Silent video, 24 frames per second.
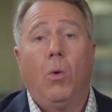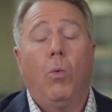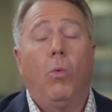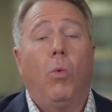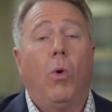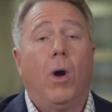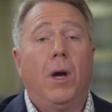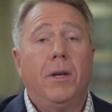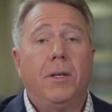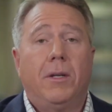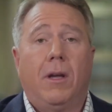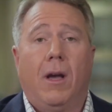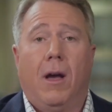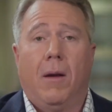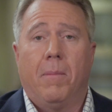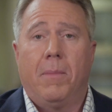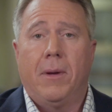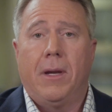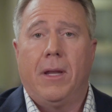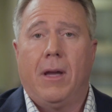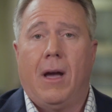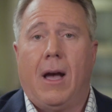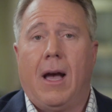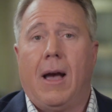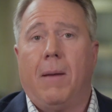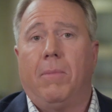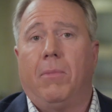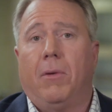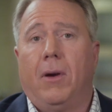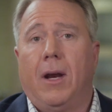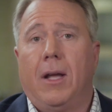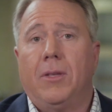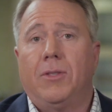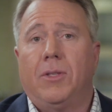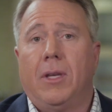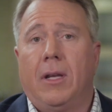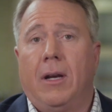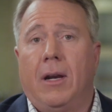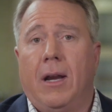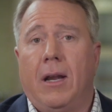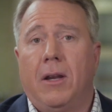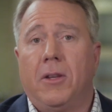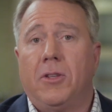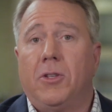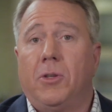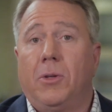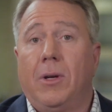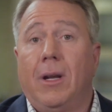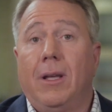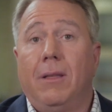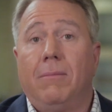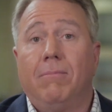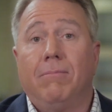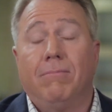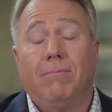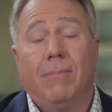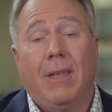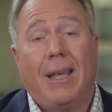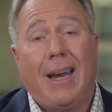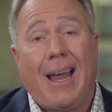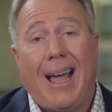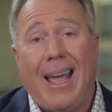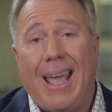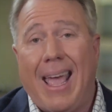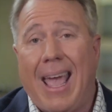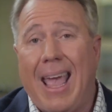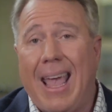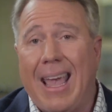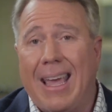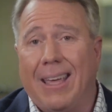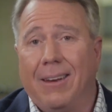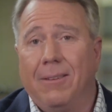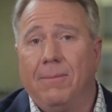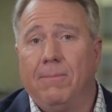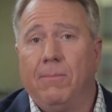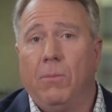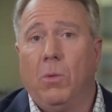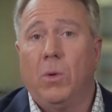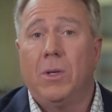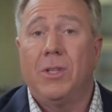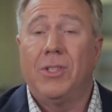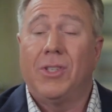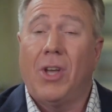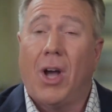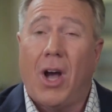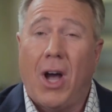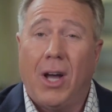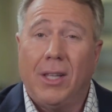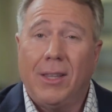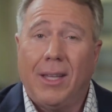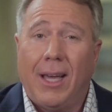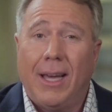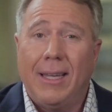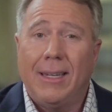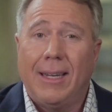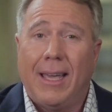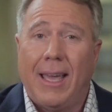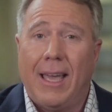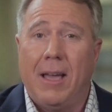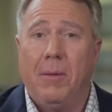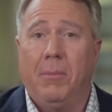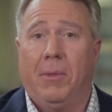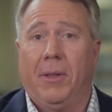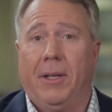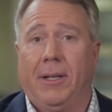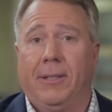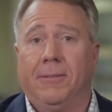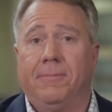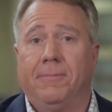One company operates in an industry that I hate, which is online gambling.